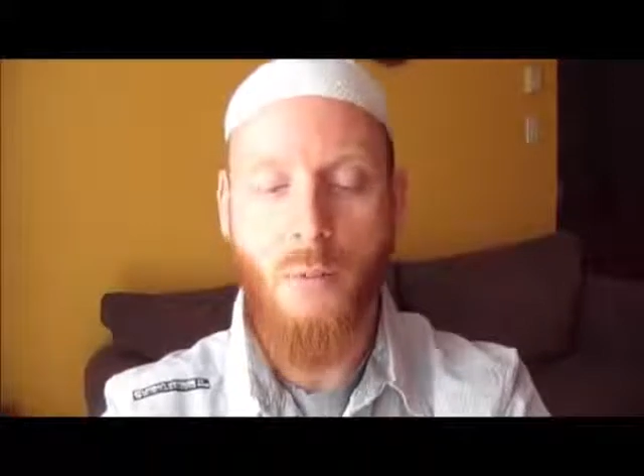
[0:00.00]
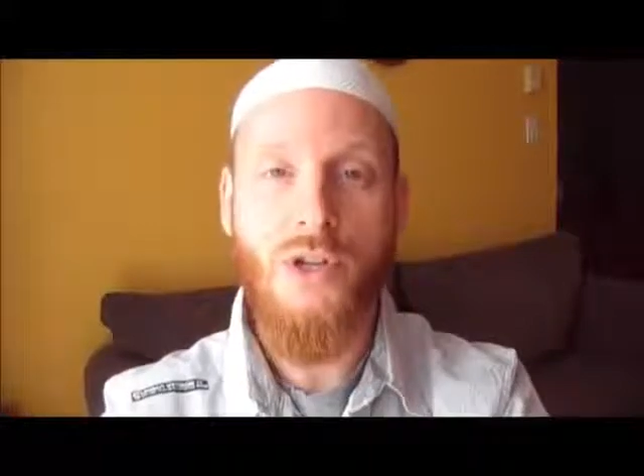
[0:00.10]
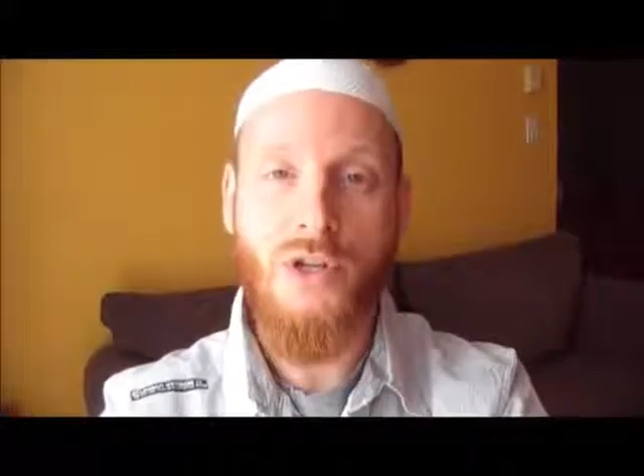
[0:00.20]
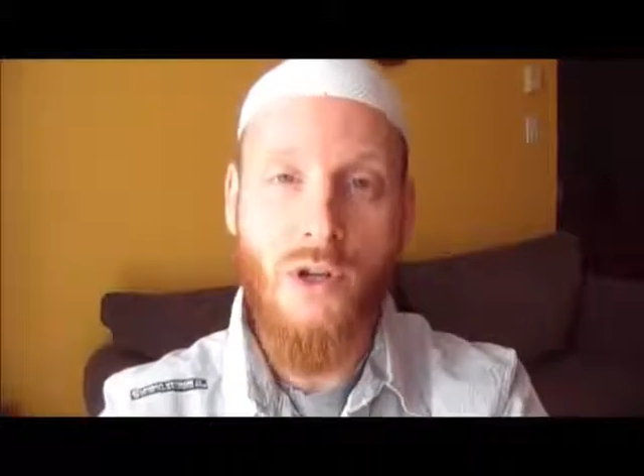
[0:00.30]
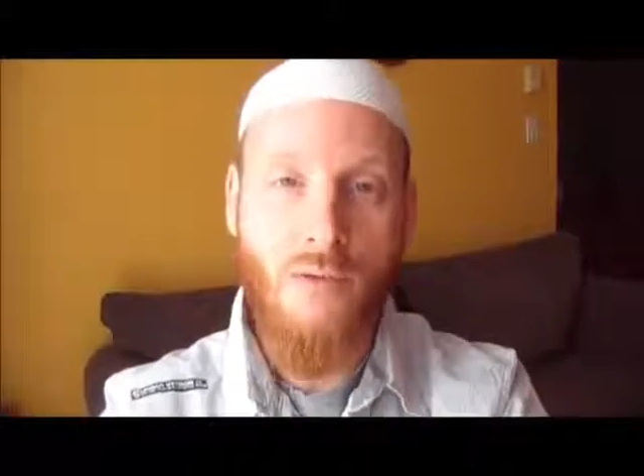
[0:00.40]

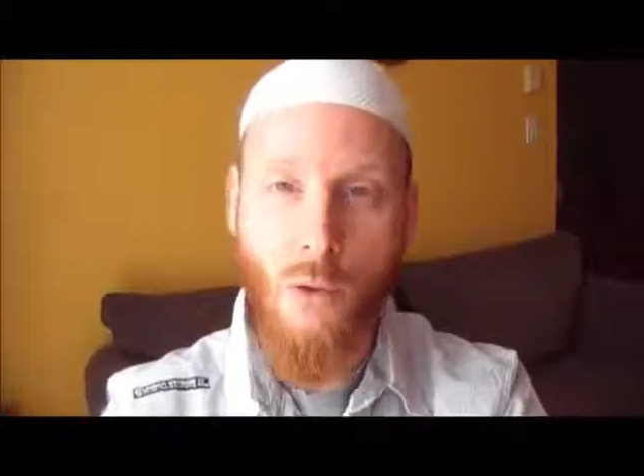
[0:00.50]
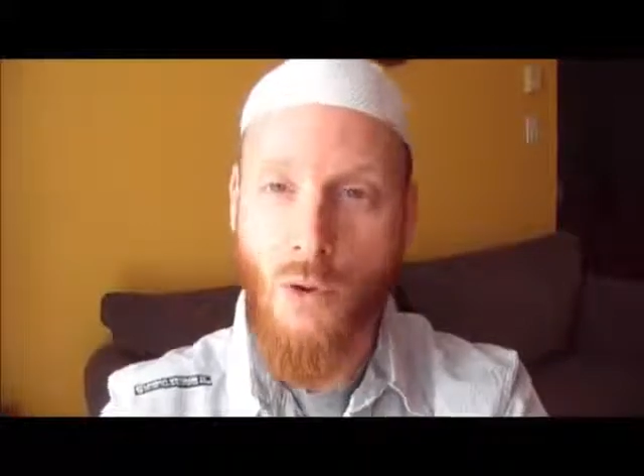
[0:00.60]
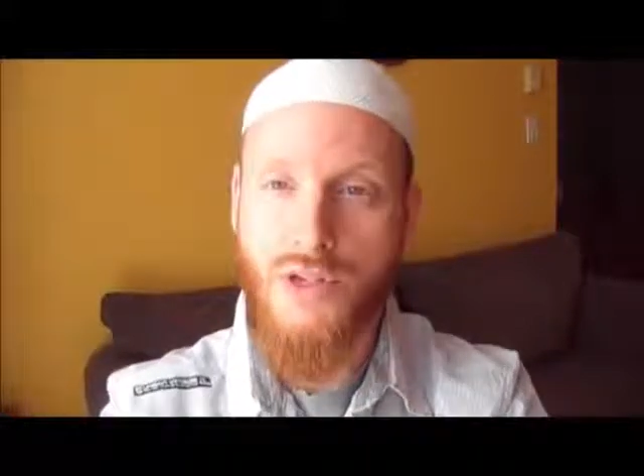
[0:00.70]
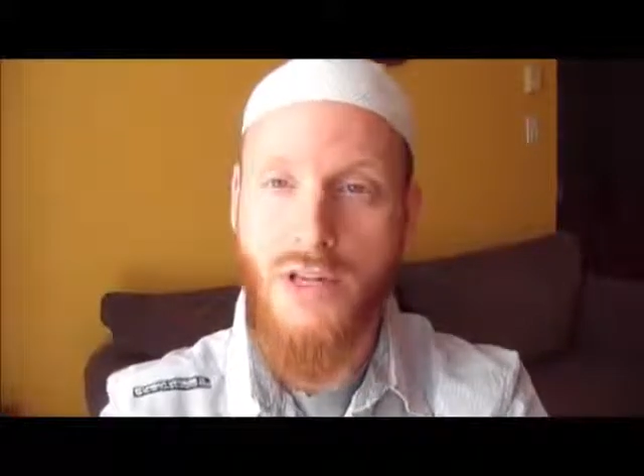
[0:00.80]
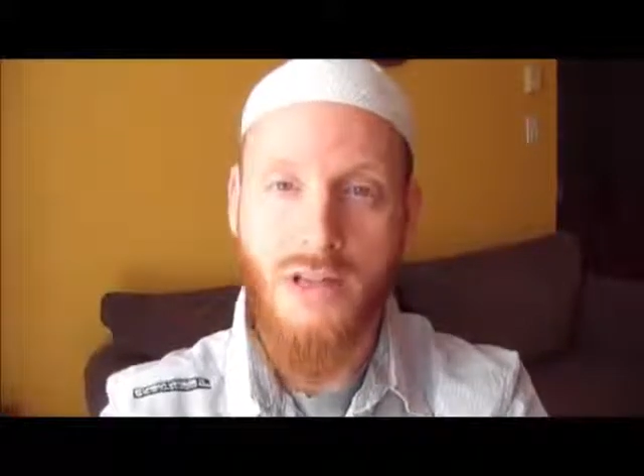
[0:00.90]
which of
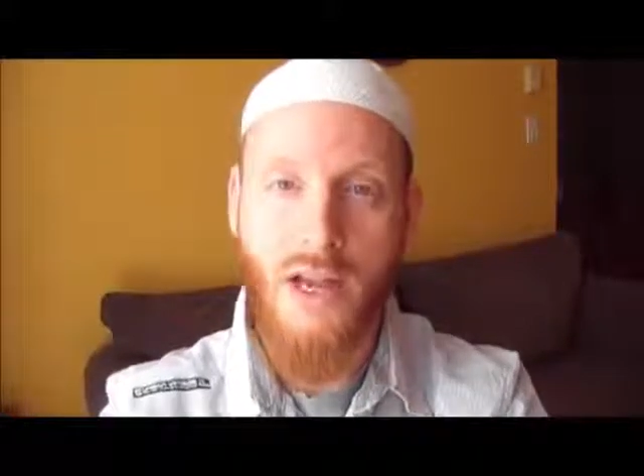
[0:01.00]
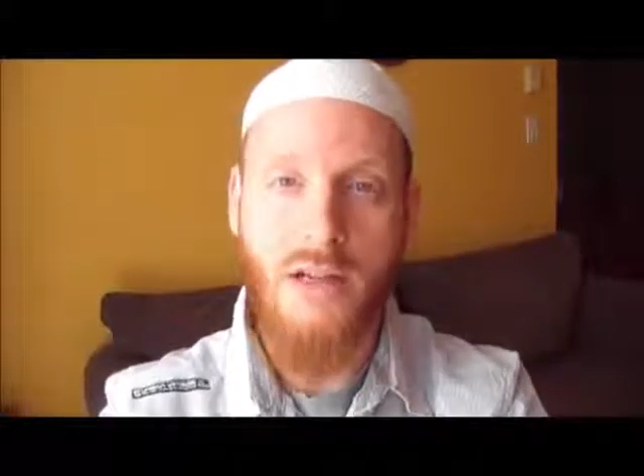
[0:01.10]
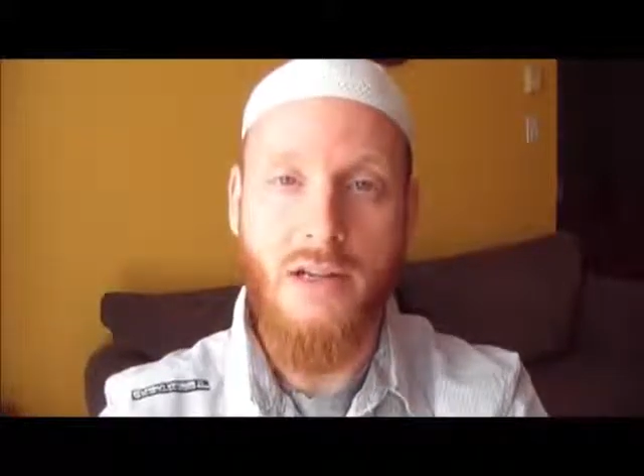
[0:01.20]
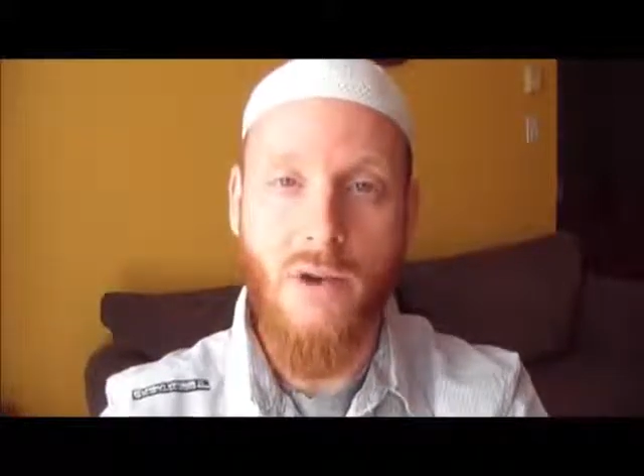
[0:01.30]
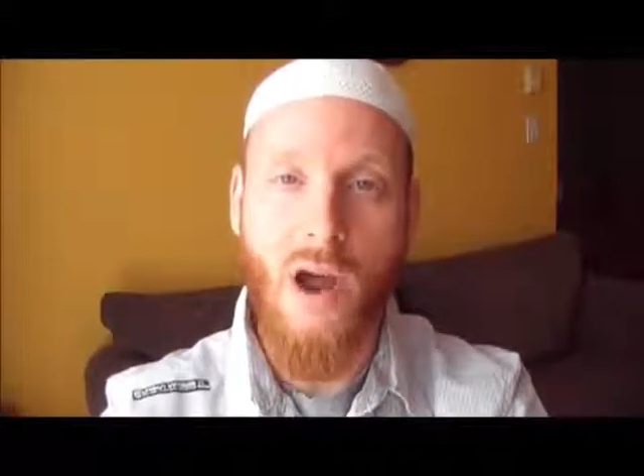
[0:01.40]
course is
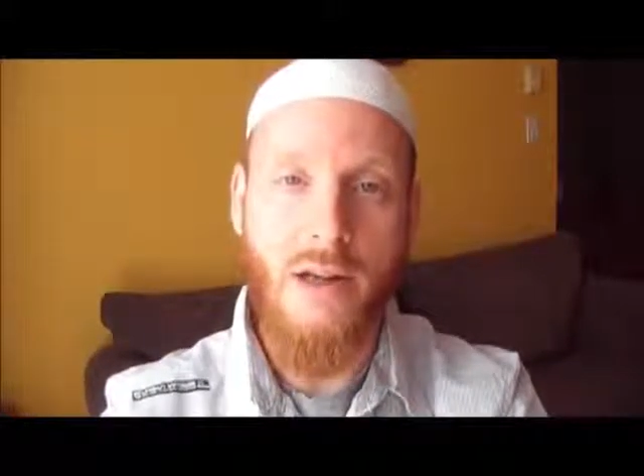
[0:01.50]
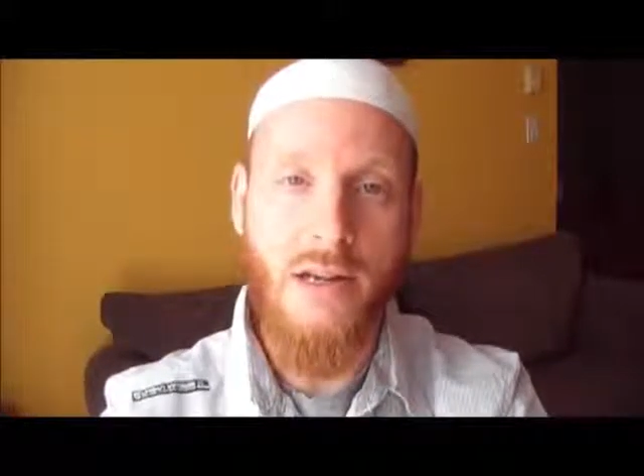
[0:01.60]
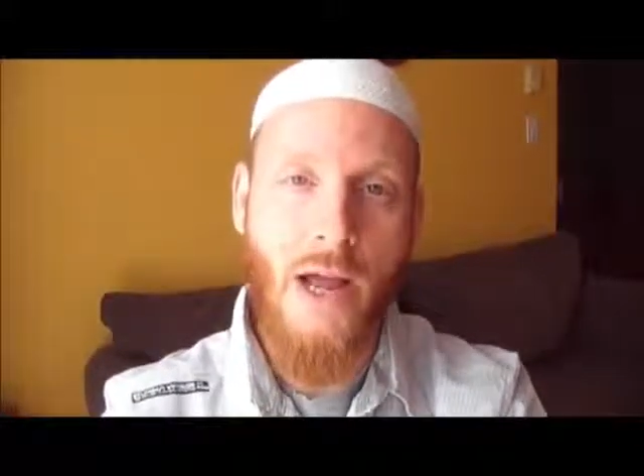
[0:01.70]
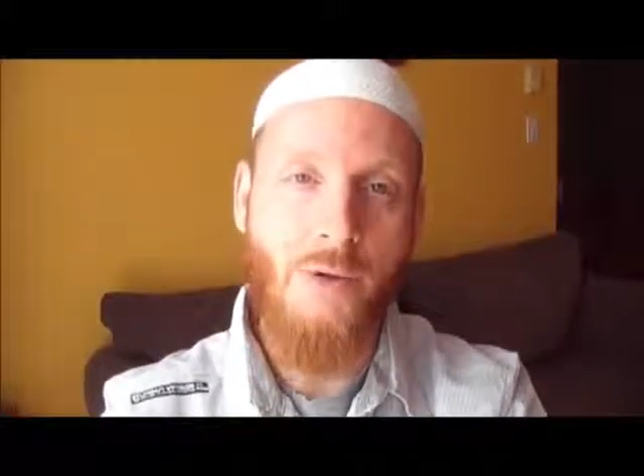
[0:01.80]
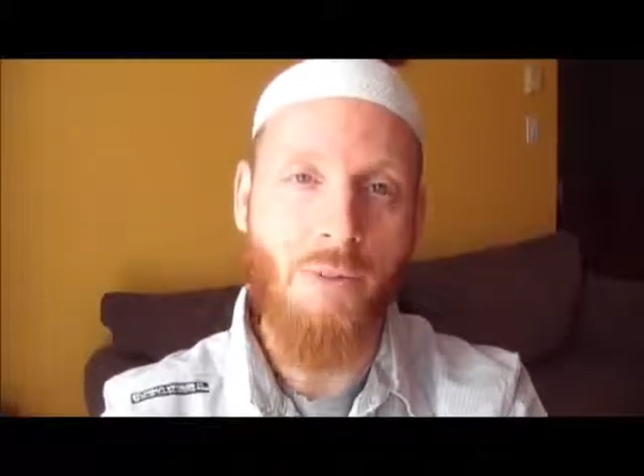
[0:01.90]
a
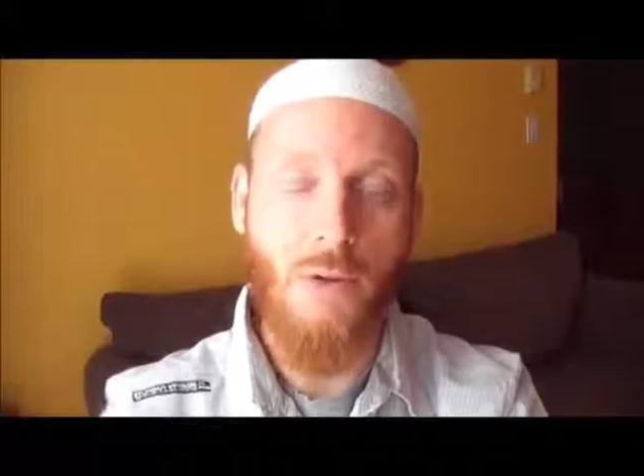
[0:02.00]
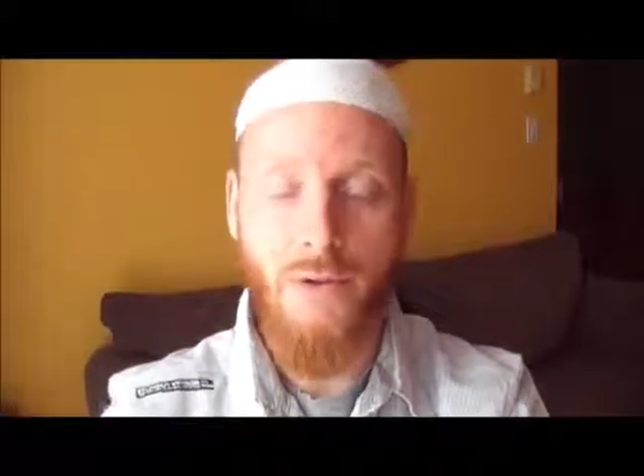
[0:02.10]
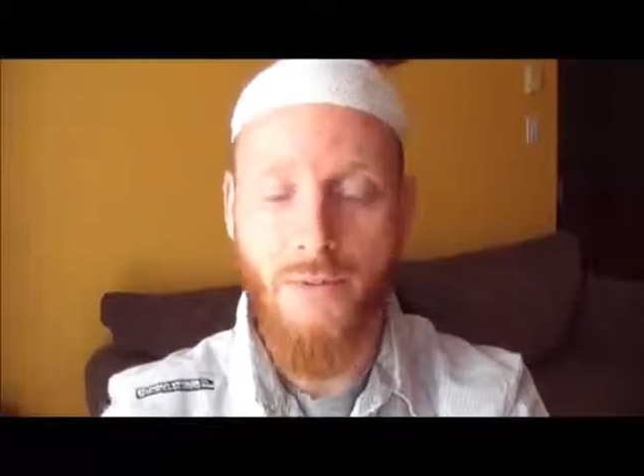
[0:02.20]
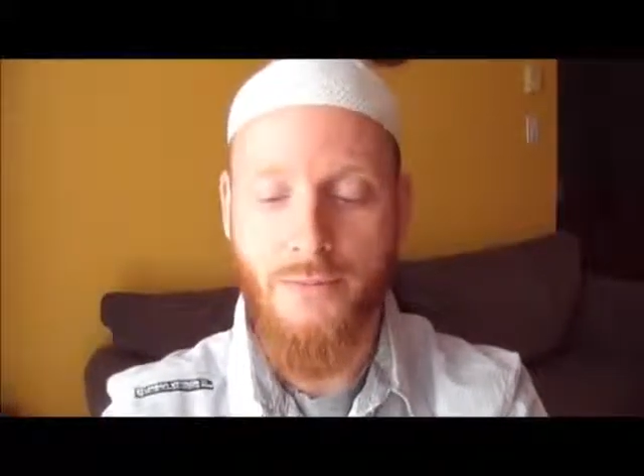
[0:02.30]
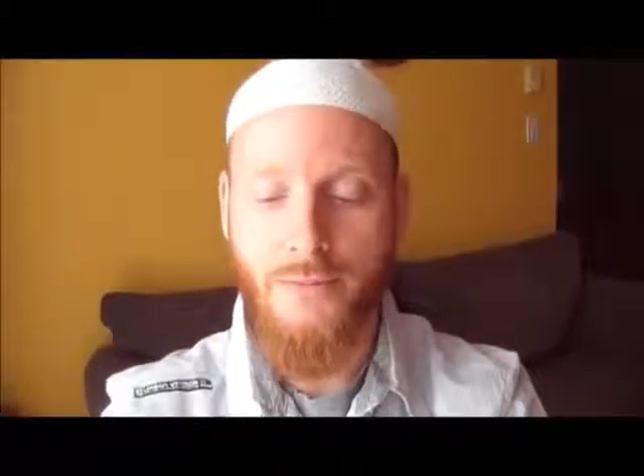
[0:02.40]
divine attribute.